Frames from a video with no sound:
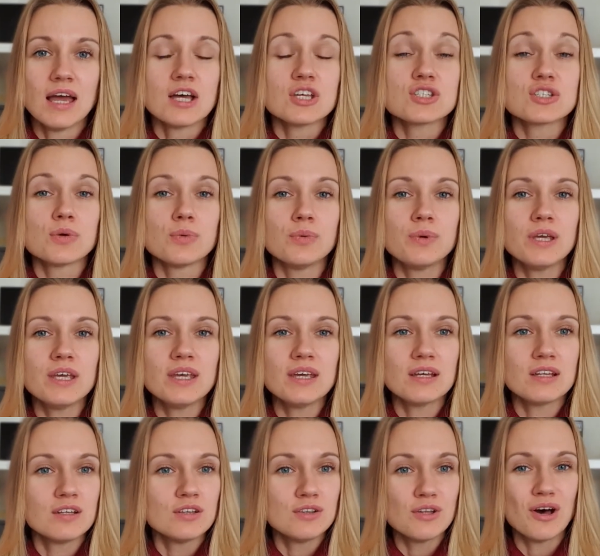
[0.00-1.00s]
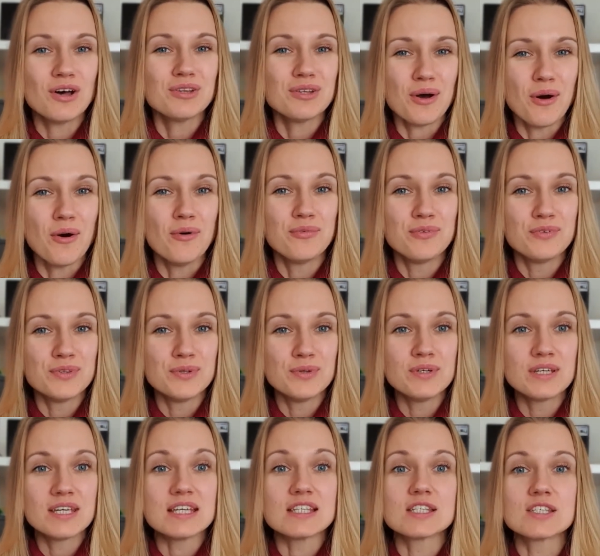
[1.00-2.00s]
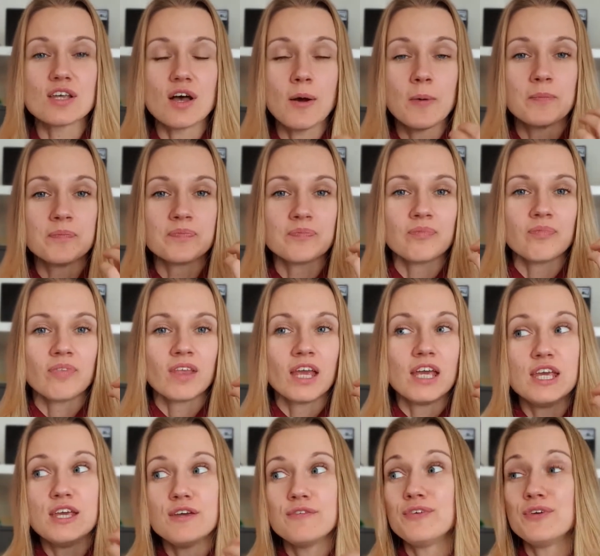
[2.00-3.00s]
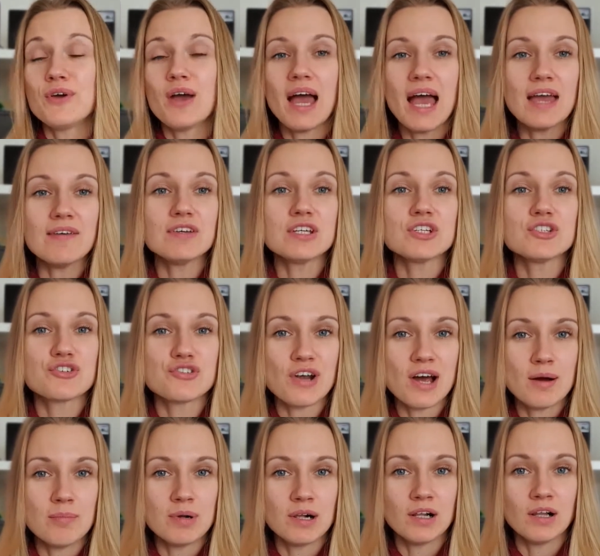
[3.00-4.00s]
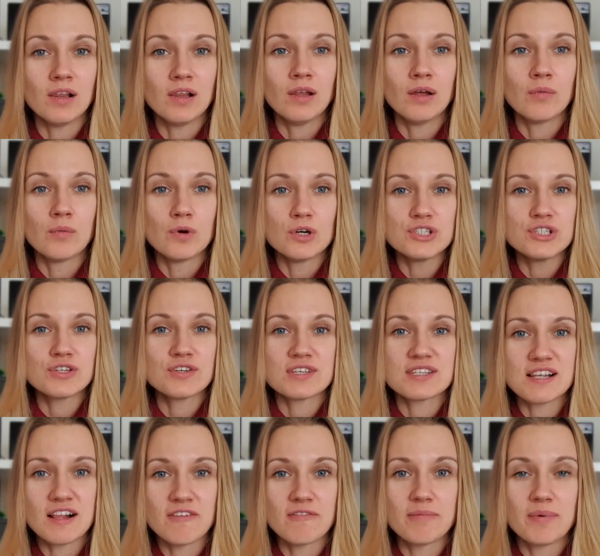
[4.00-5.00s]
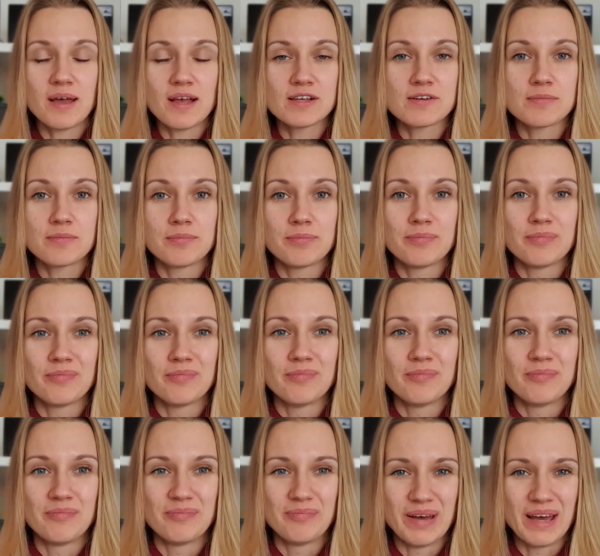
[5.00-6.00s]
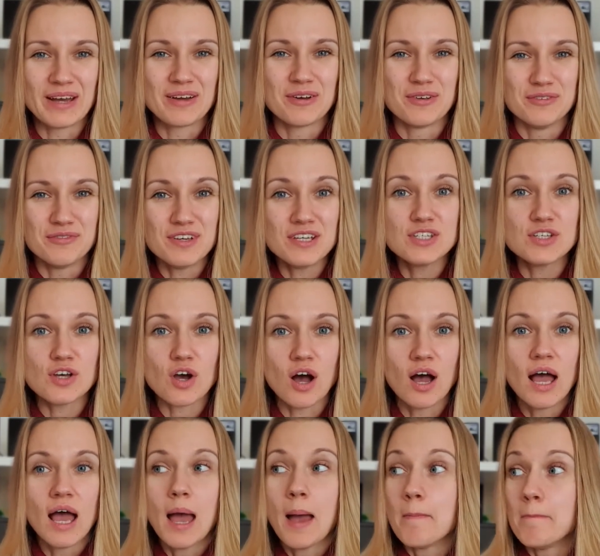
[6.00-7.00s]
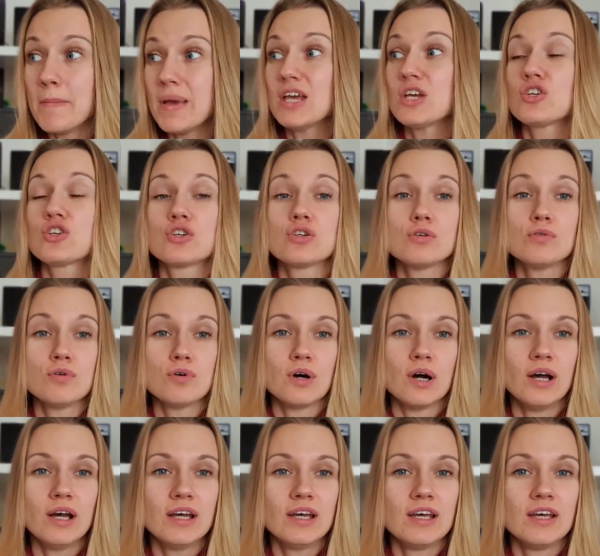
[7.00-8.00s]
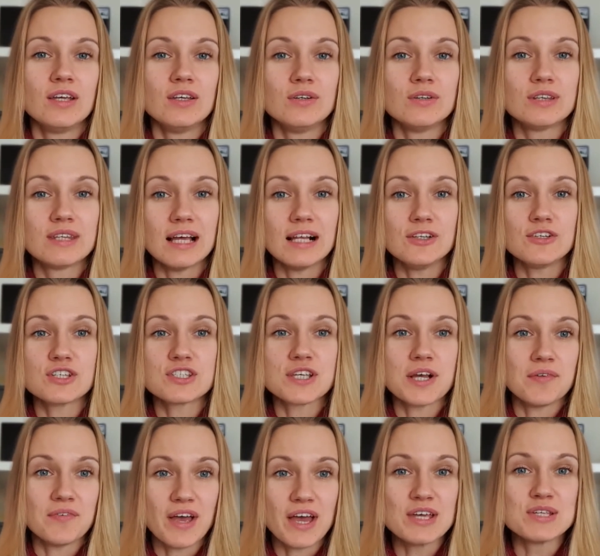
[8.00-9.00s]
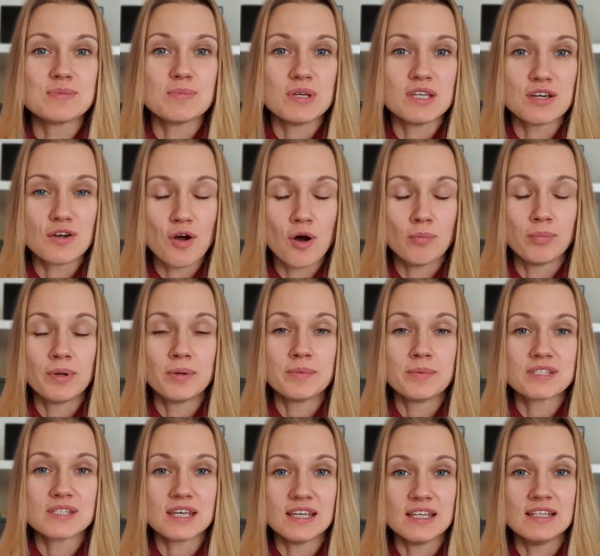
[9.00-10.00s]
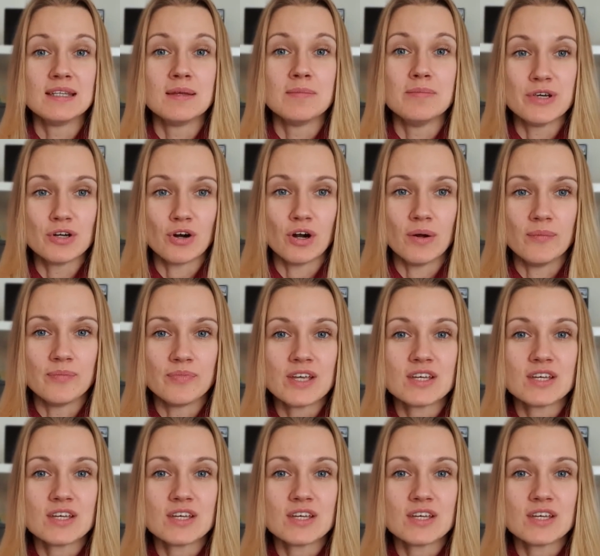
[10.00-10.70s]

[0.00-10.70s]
So we're not often doing it. So if you're having trouble watching yourself back on video, make sure you tell yourself as many compliments in the mirror.